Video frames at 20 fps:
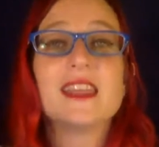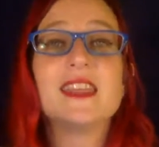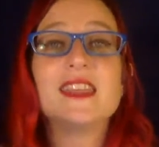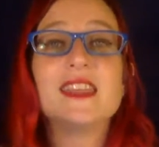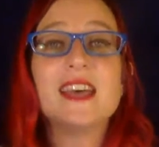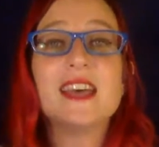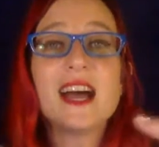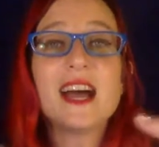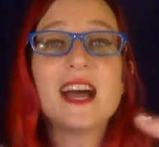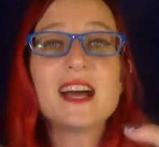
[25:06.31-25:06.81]

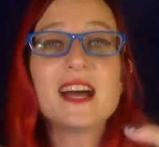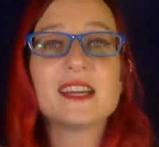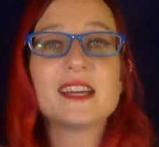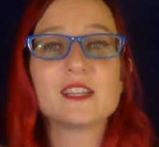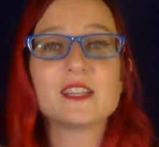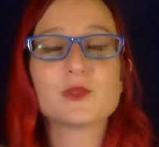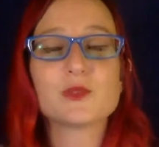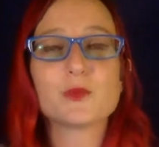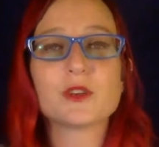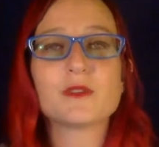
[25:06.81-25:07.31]
That
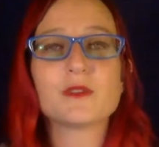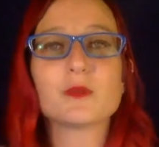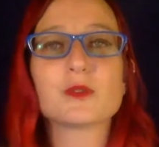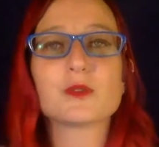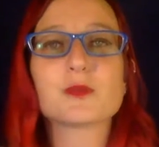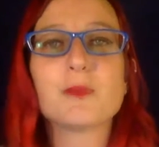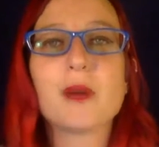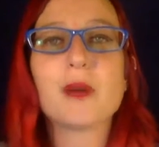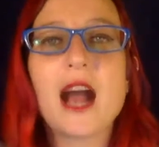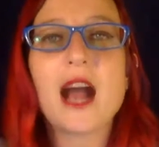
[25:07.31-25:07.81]
is one of the
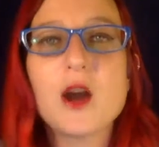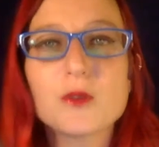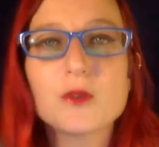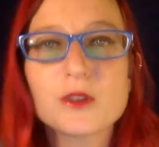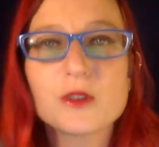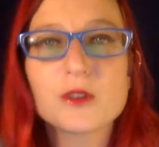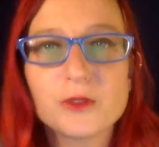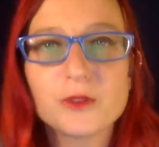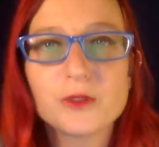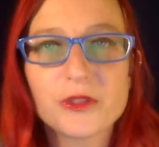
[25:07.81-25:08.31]
most
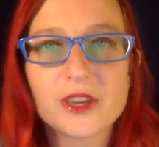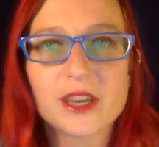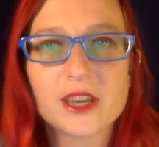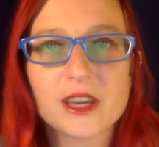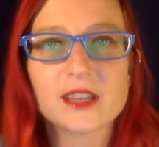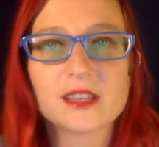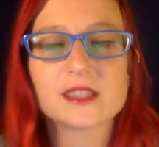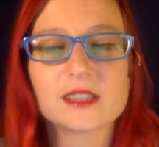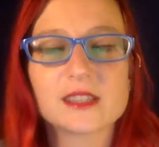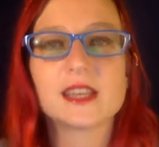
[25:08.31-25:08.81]
powerful
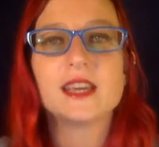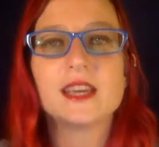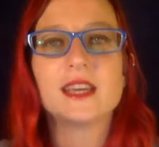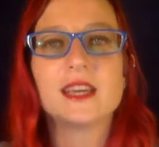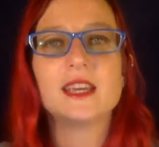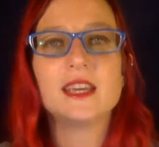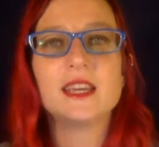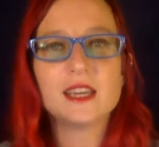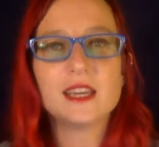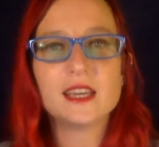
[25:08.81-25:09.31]
things
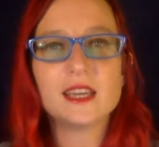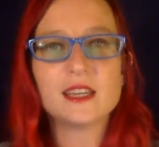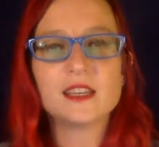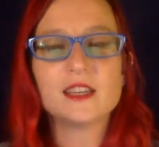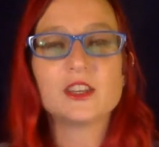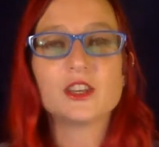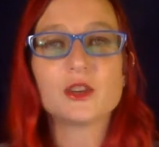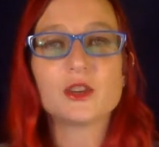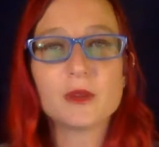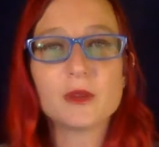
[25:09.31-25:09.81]
in
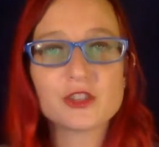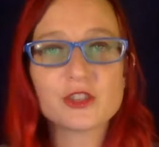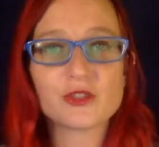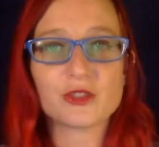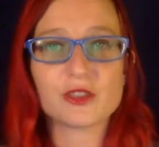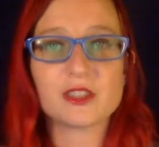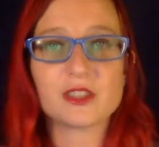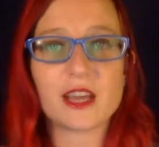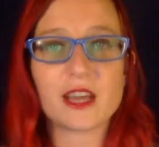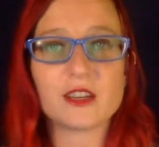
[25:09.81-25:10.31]
your menstrual
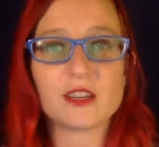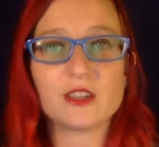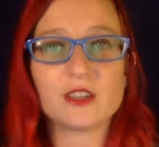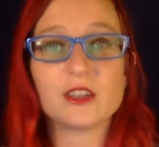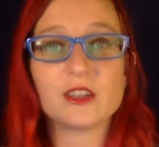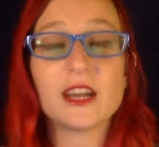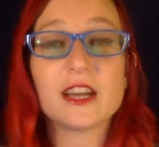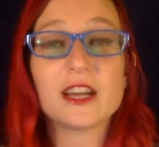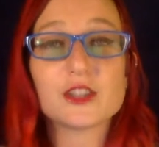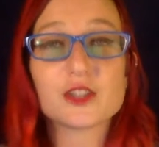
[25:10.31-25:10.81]
cycle
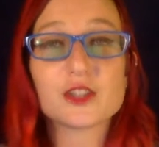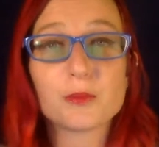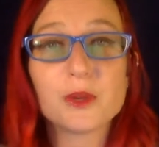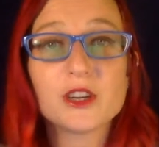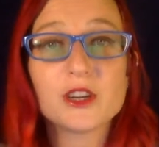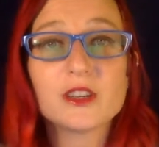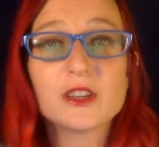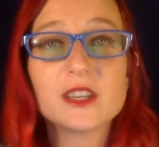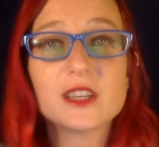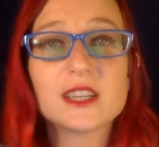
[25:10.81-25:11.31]
and your
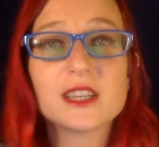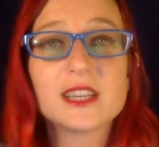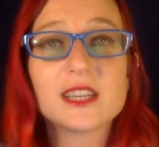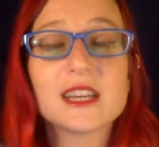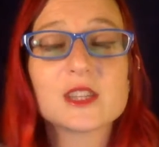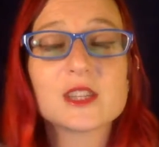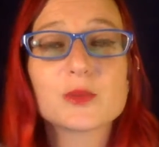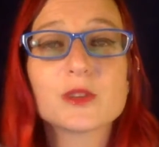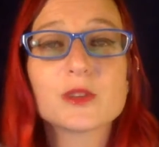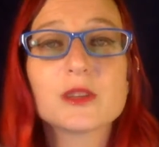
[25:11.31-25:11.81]
period, and
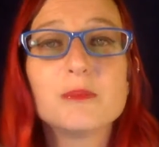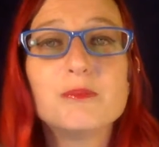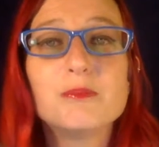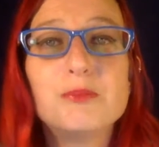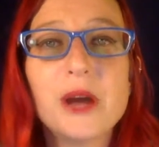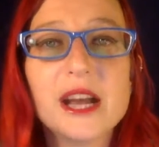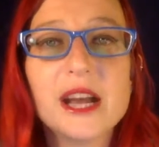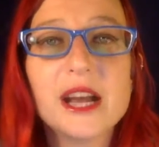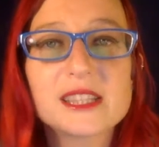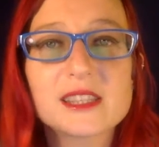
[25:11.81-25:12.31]
it's one of the
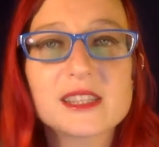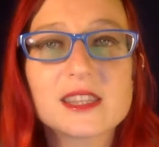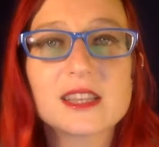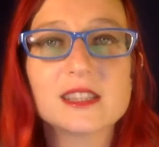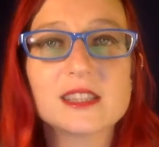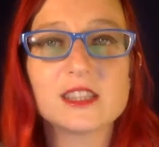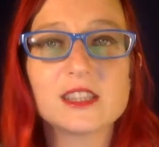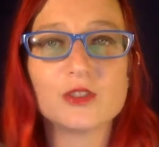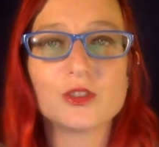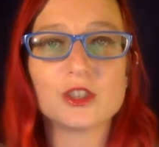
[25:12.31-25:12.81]
best things
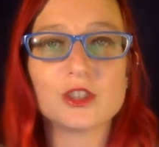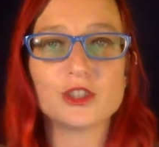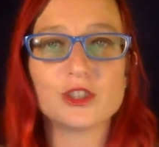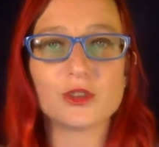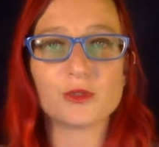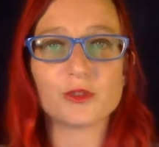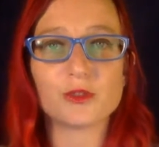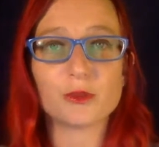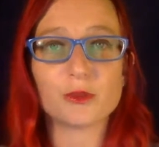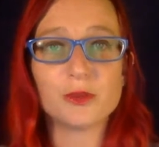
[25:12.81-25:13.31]
that you can do
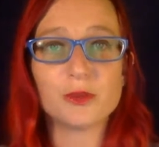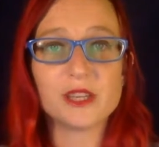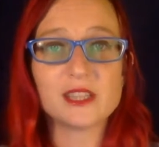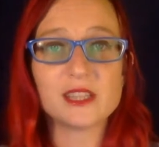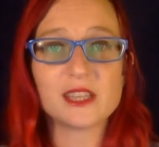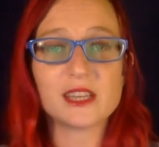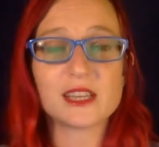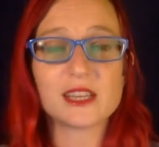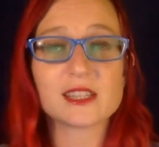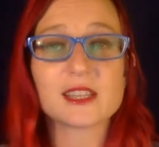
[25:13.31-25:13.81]
for your
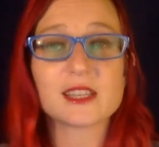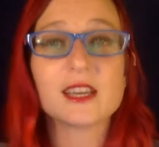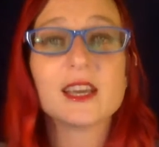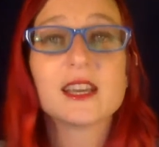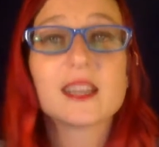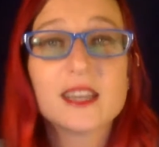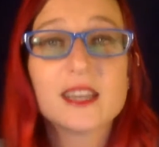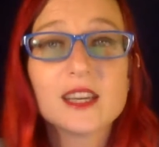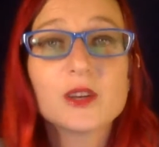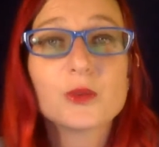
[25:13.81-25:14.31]
business.
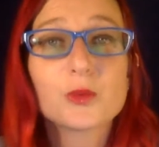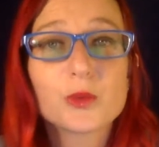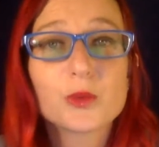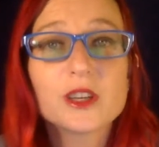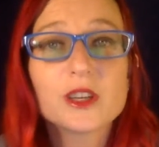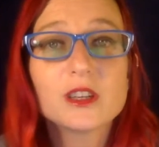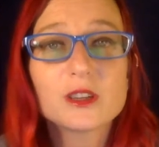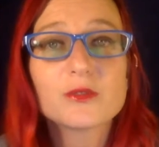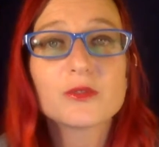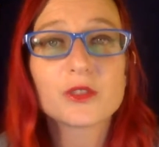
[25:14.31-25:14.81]
Get
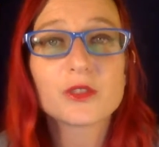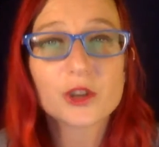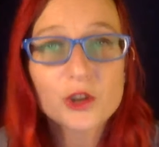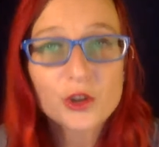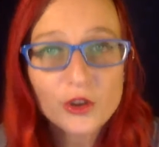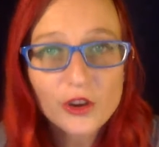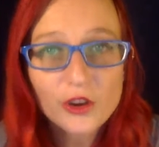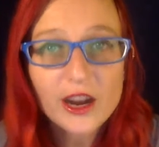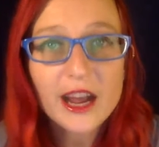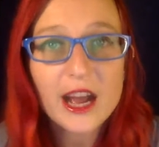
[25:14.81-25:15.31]
rid of the
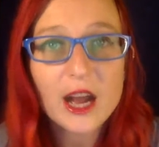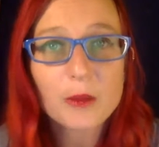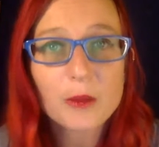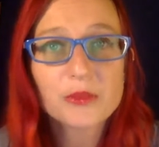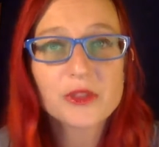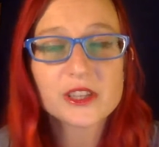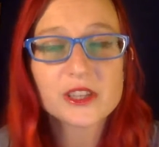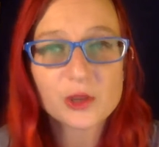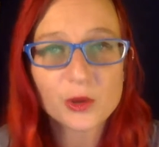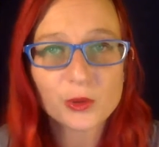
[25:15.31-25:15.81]
crap
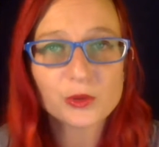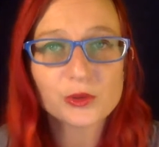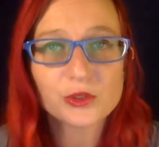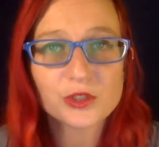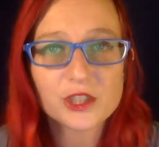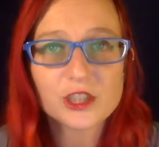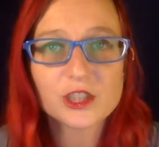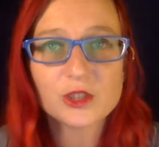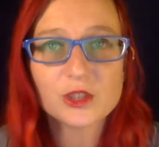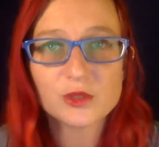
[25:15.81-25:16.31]
that's
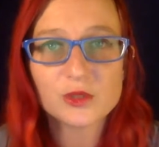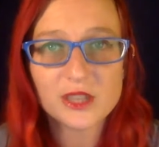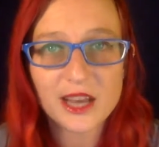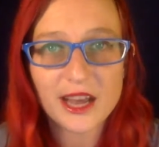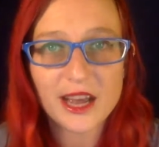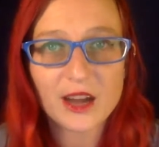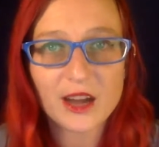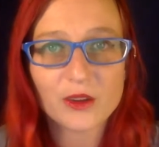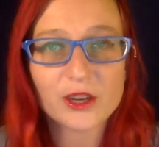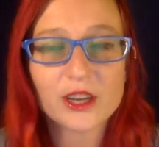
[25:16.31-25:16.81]
holding you
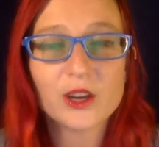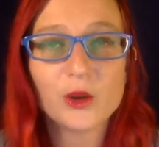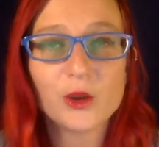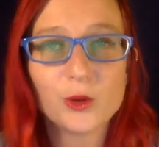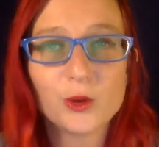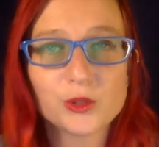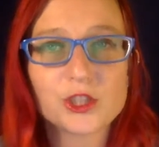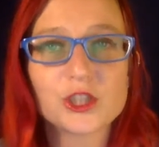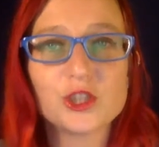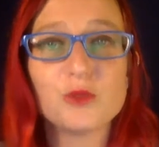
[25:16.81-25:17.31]
down and
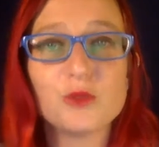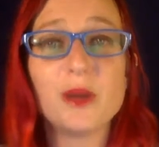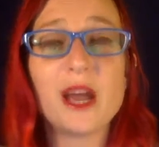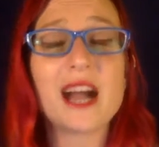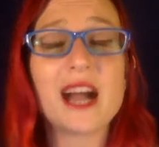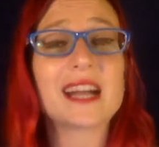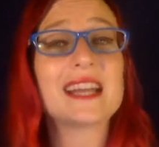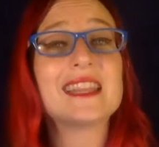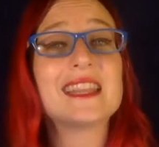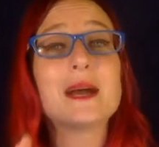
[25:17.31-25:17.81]
holding you
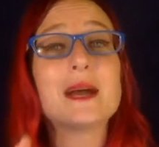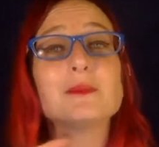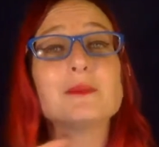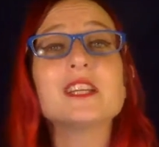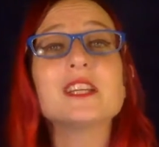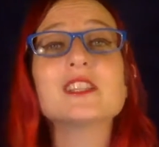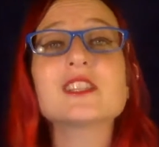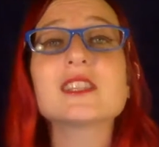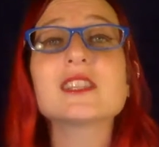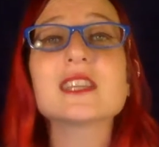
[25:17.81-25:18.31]
back. And that
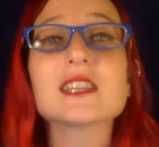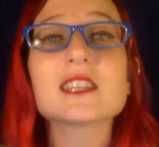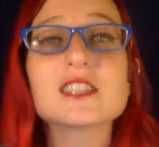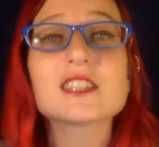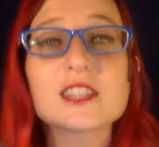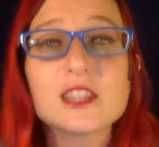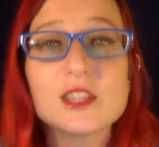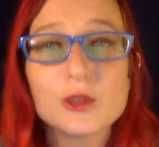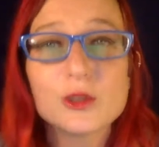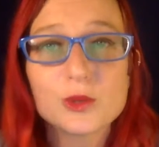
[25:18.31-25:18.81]
means the
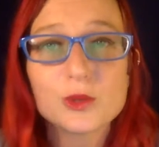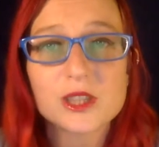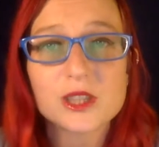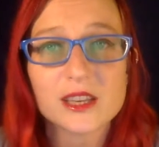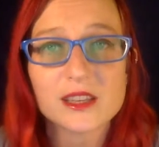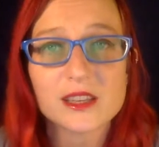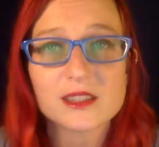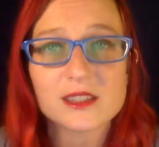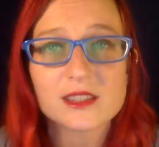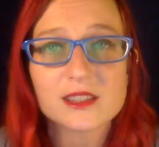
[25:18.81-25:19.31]

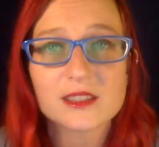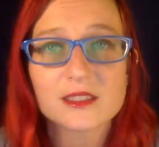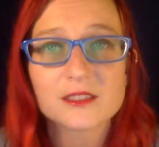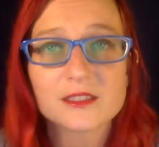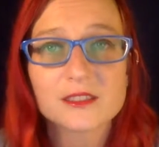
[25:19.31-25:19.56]
excuses.